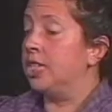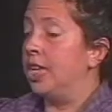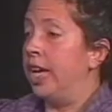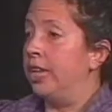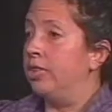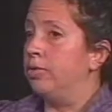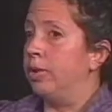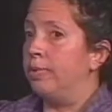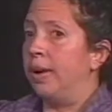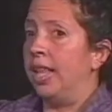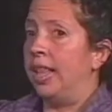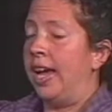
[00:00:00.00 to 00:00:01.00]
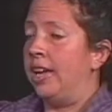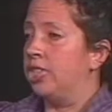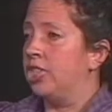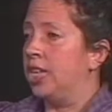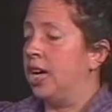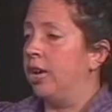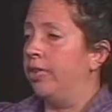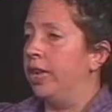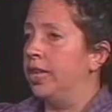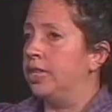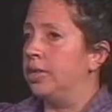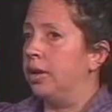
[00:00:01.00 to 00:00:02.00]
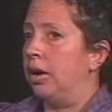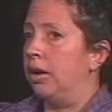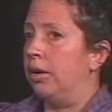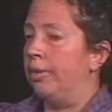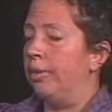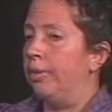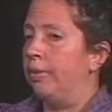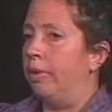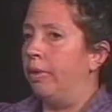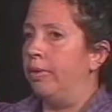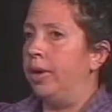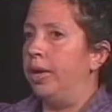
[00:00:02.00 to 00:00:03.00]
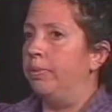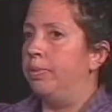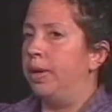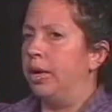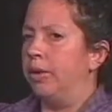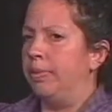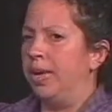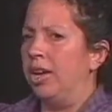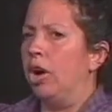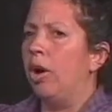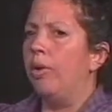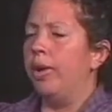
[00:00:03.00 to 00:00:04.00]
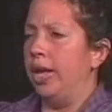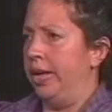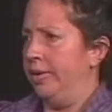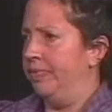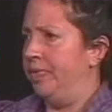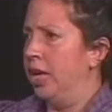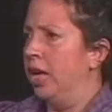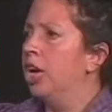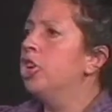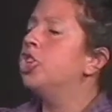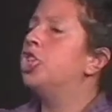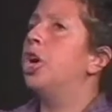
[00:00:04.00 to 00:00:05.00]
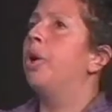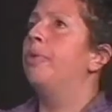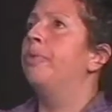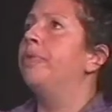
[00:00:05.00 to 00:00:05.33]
stage with my last child, it's Maureen Piccone. So